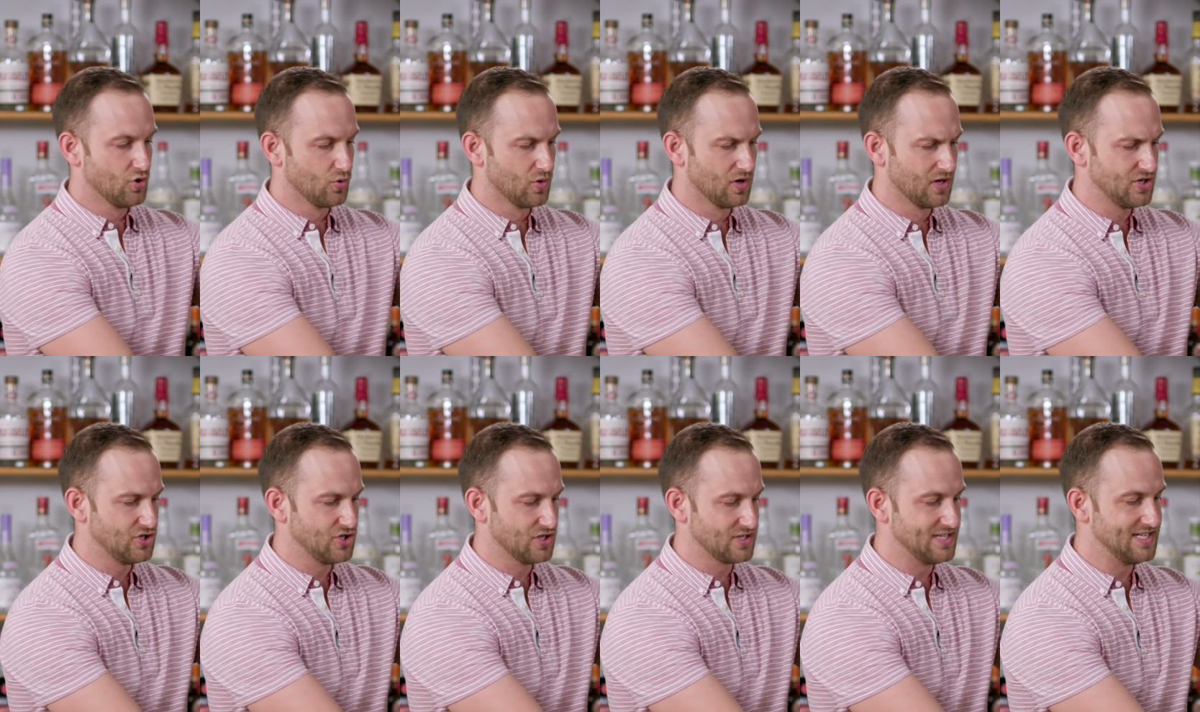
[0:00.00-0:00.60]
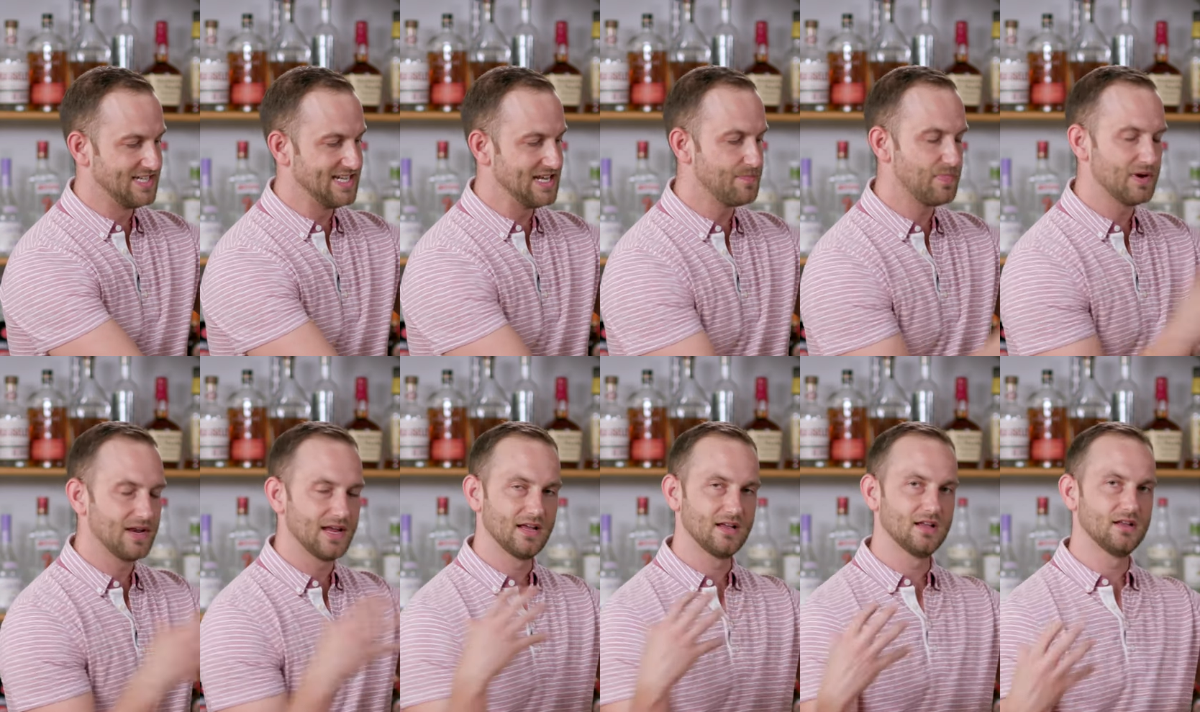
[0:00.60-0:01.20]
you're really just
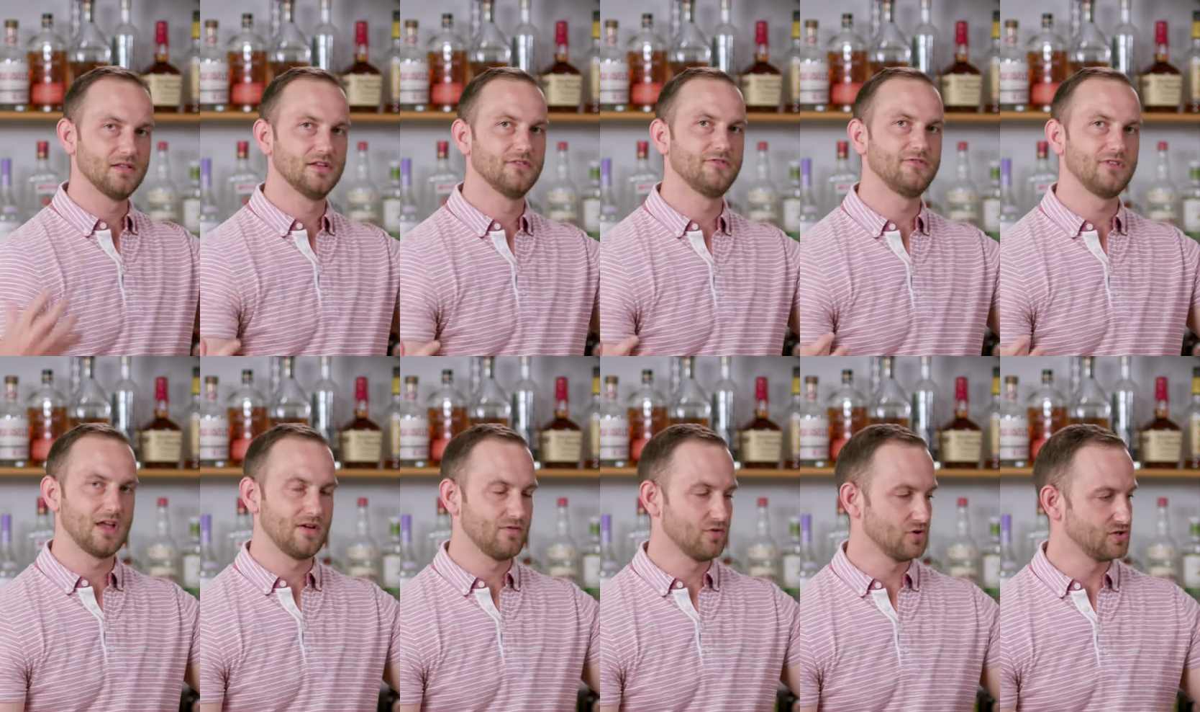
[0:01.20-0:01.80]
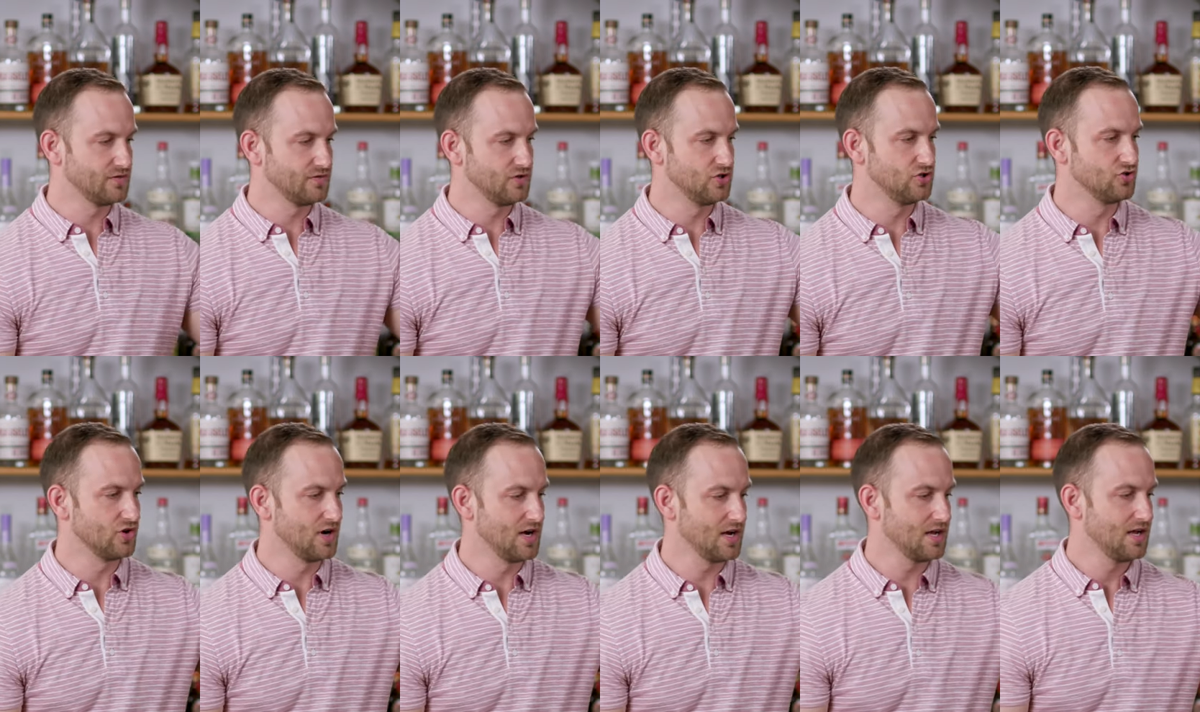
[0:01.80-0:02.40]
deepening the flavors of the
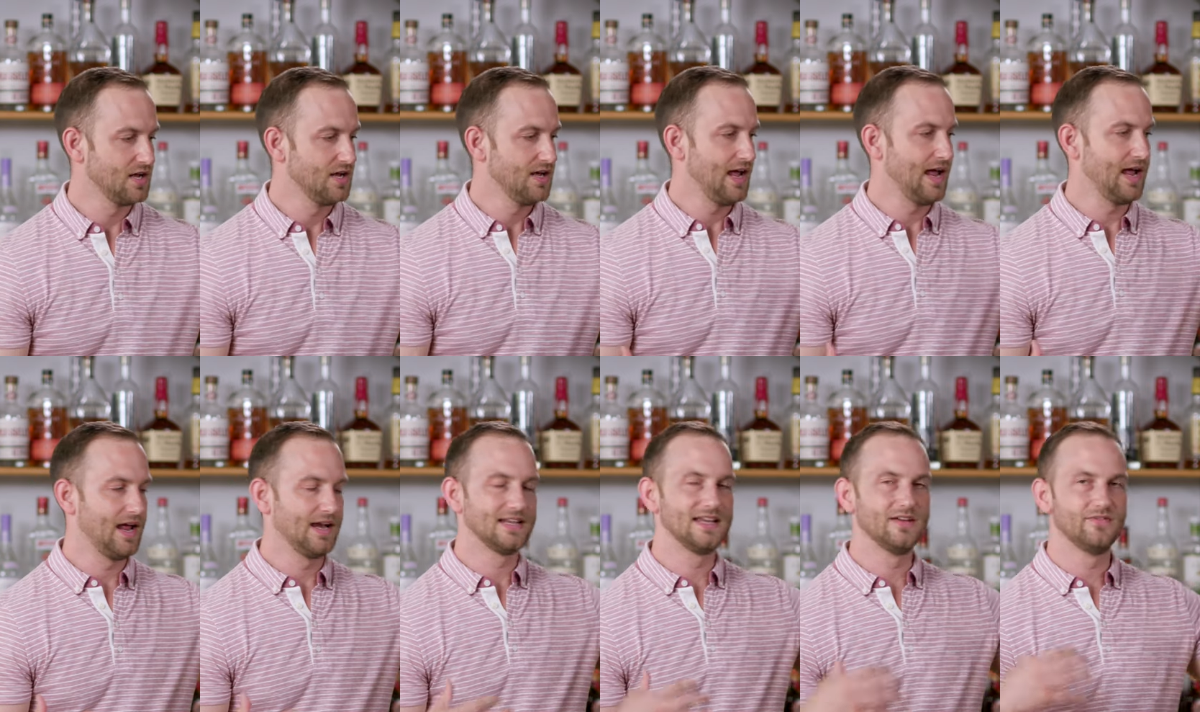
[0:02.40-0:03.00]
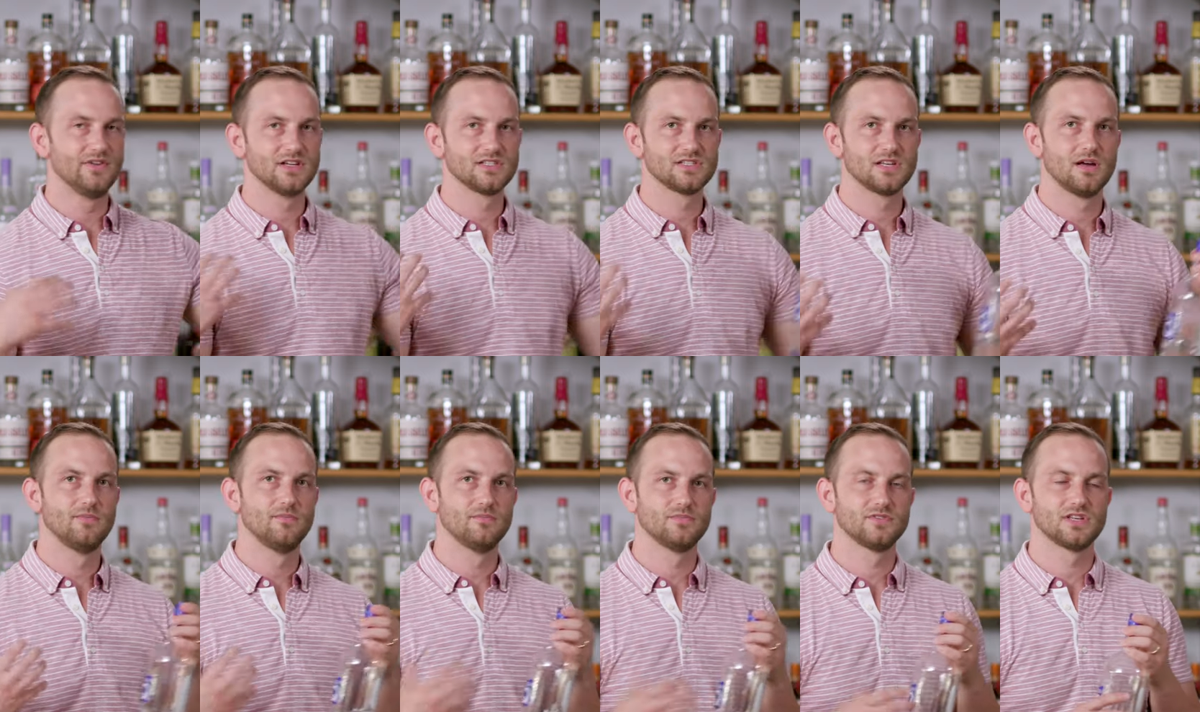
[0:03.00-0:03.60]
drink and giving
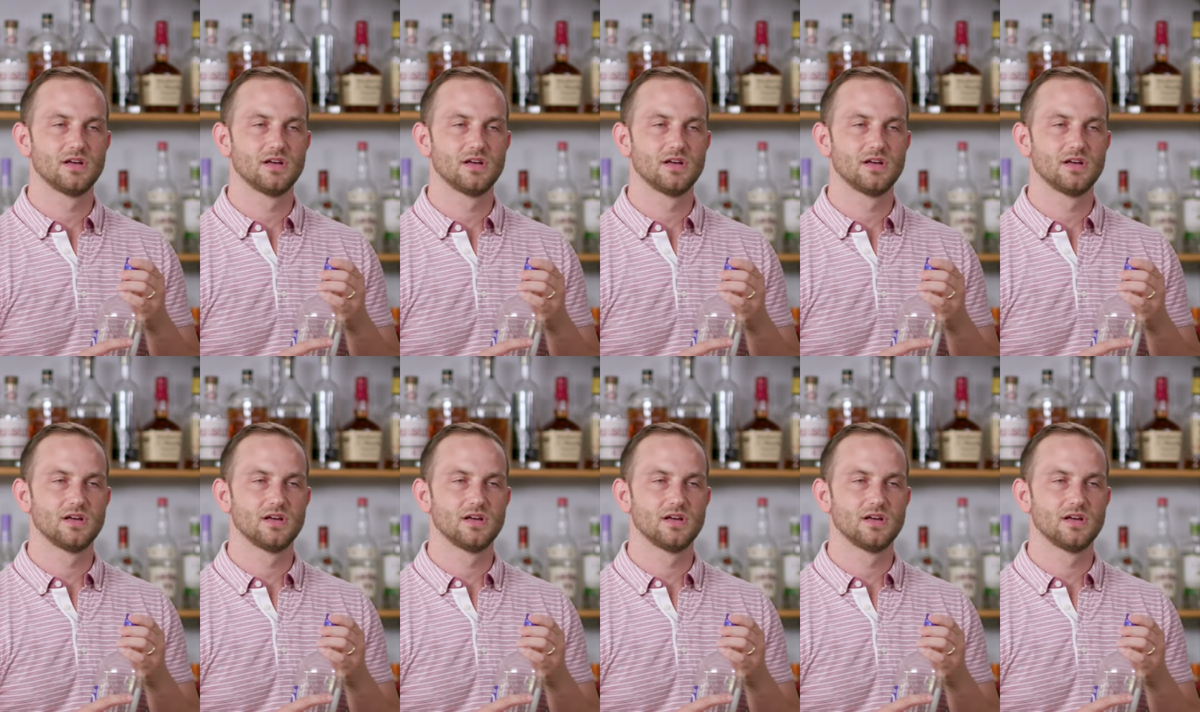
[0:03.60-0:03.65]
some,